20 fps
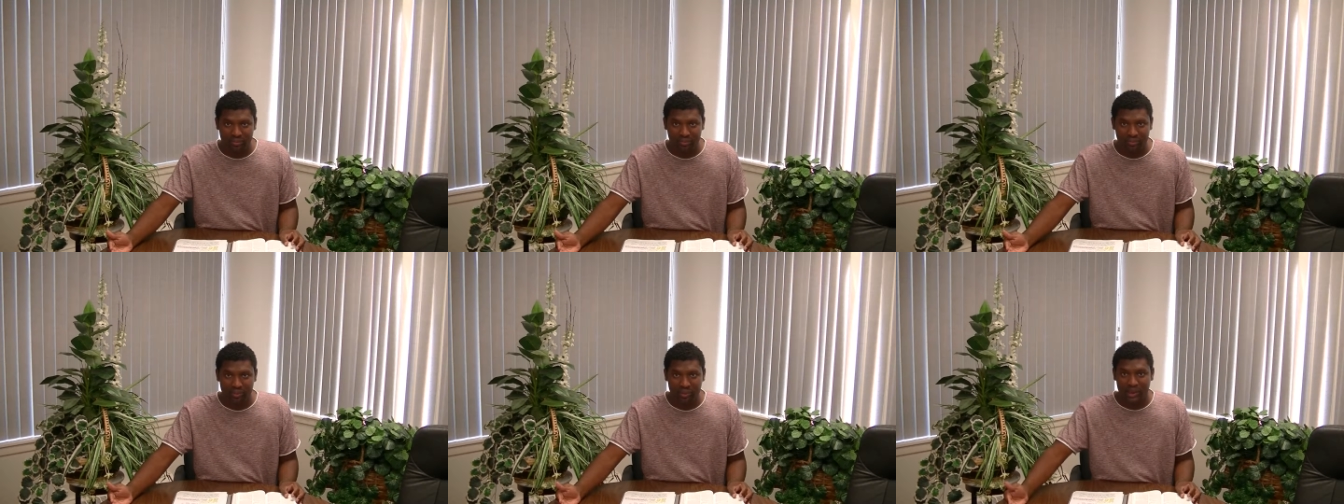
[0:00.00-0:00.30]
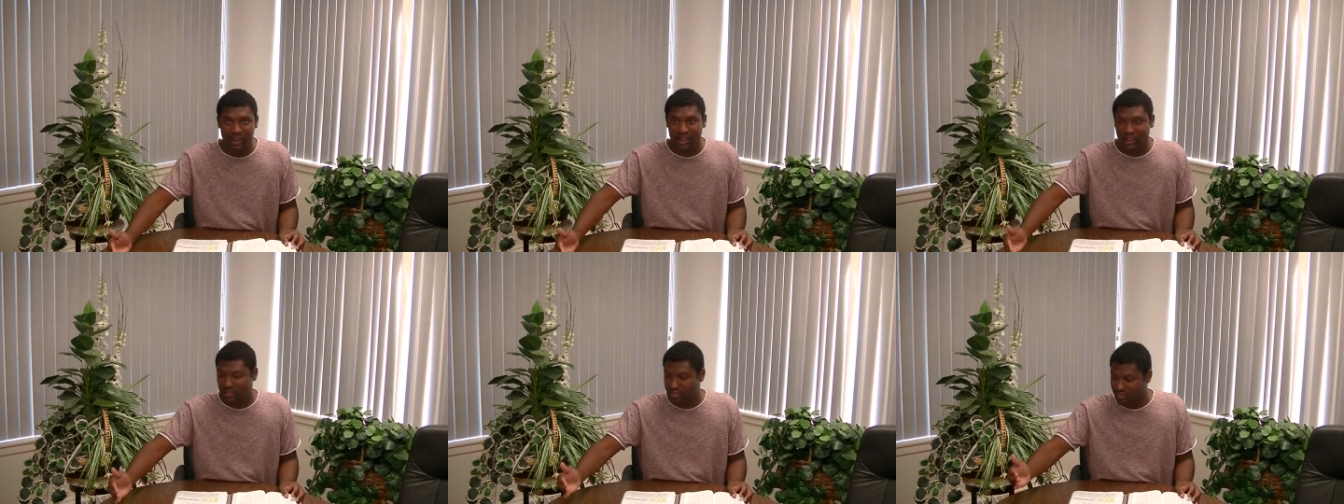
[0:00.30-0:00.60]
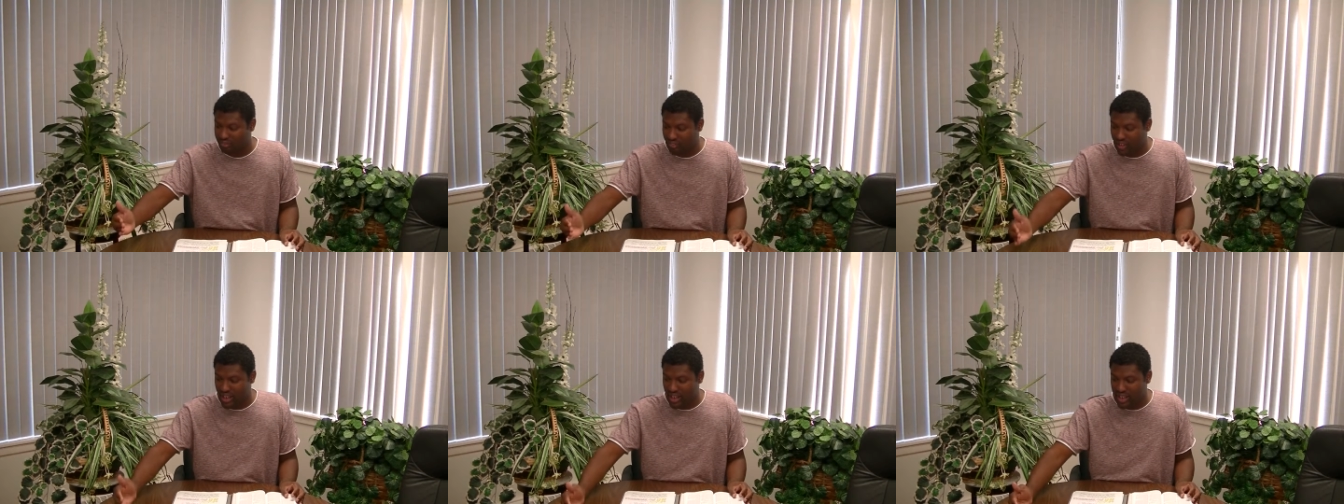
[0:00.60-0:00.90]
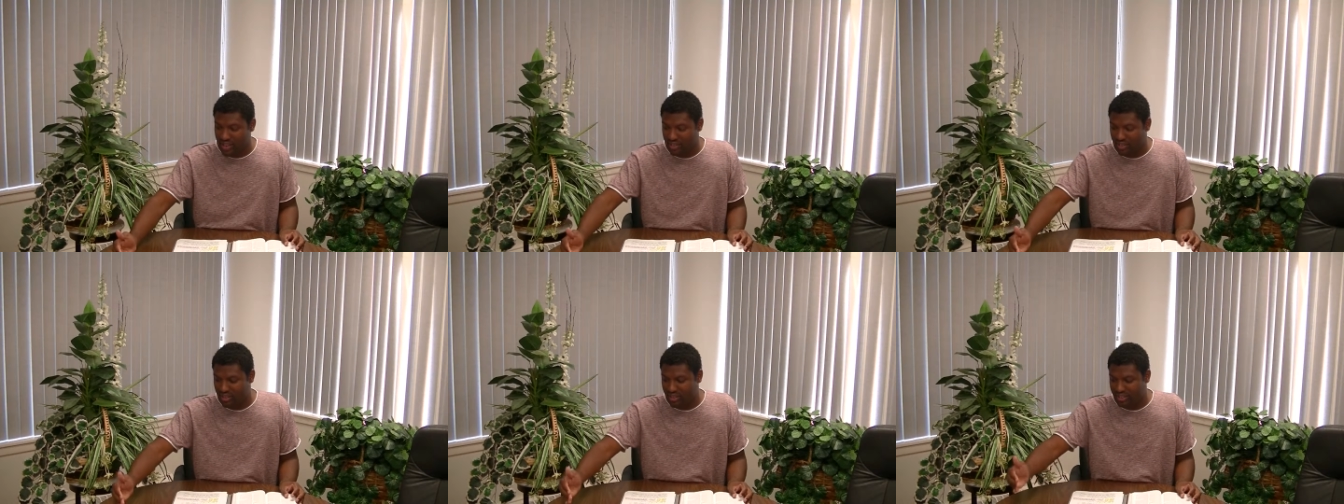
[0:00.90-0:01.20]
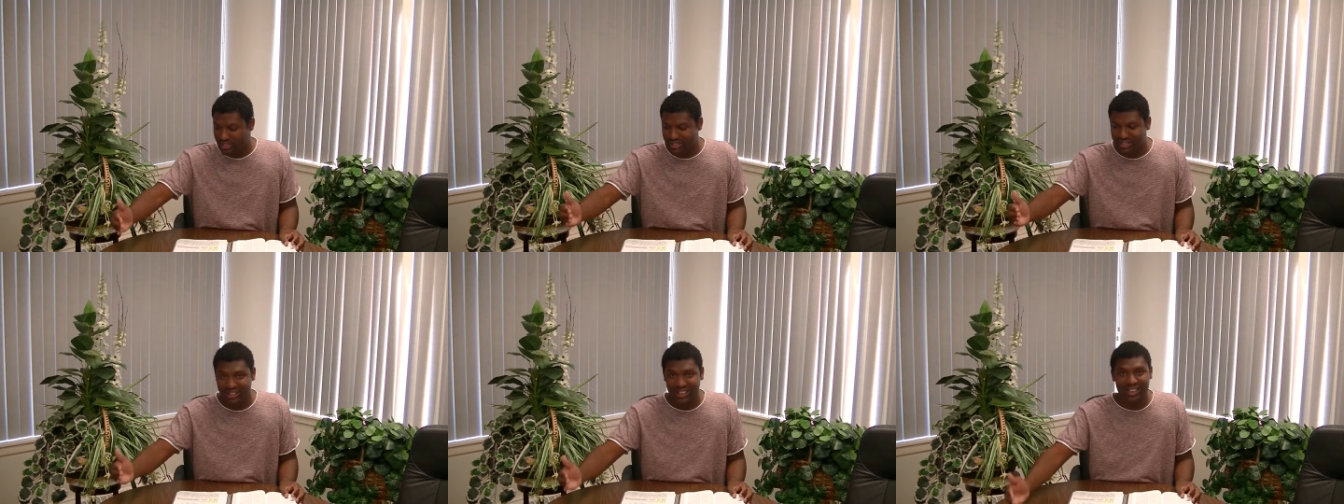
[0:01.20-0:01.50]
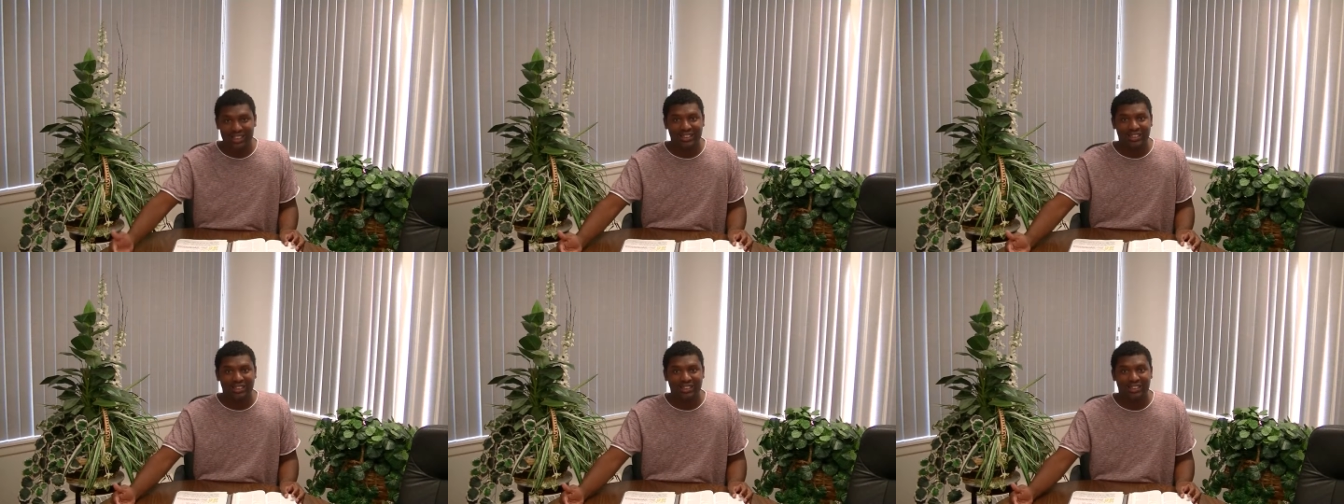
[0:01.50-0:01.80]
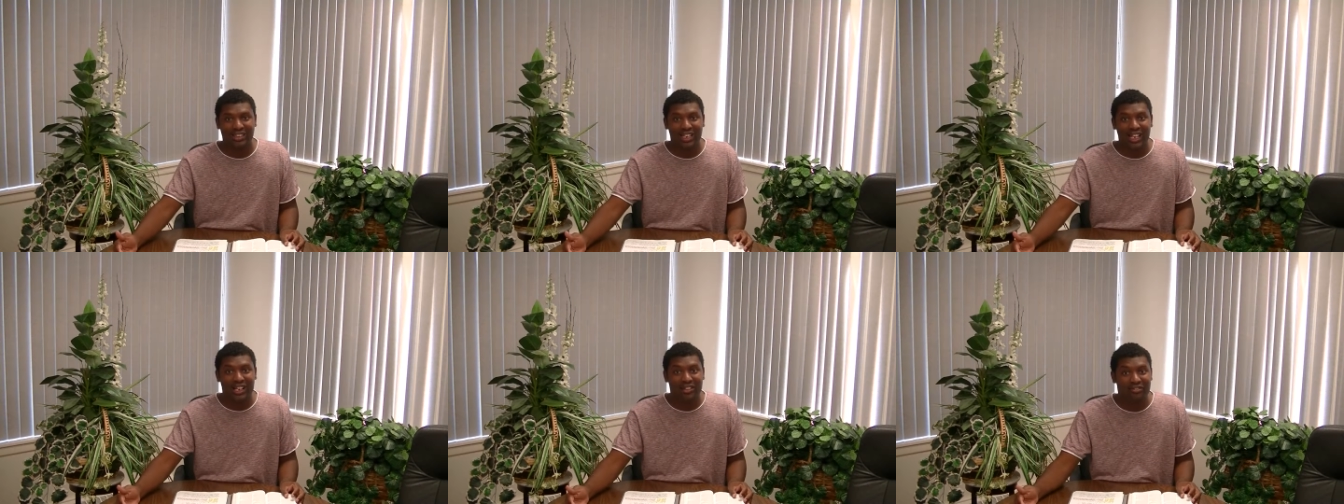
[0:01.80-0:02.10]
Because faith sees the